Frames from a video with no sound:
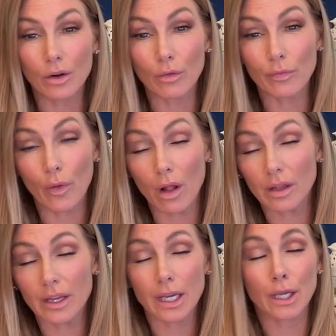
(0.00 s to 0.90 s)

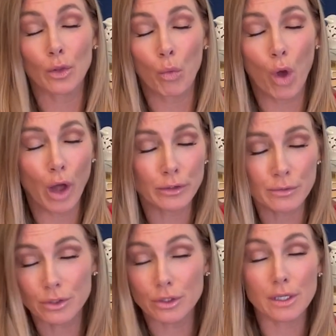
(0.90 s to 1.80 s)
frolicking in the waters
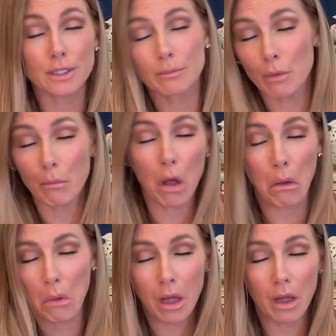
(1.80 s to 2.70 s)
with Jason
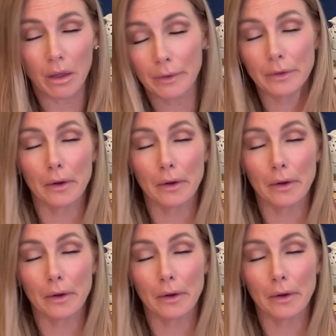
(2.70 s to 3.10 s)
Momoa and